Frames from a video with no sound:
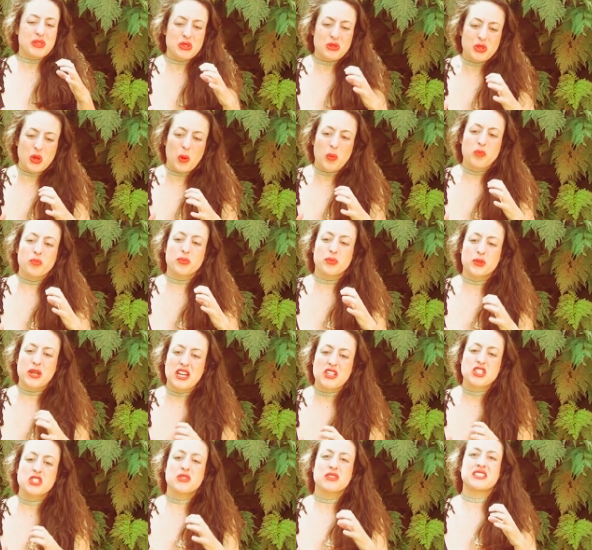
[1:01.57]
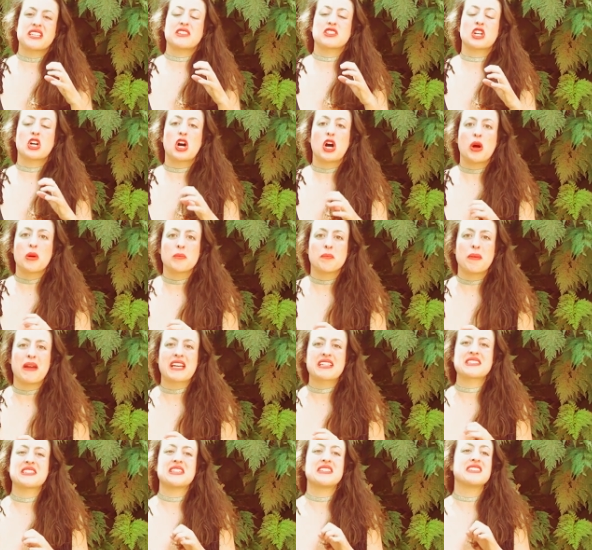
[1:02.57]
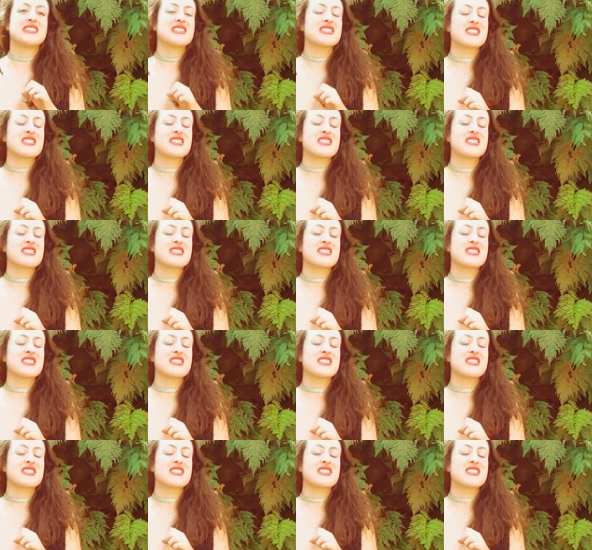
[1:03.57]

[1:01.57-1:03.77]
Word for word: you know, pressured and compact, and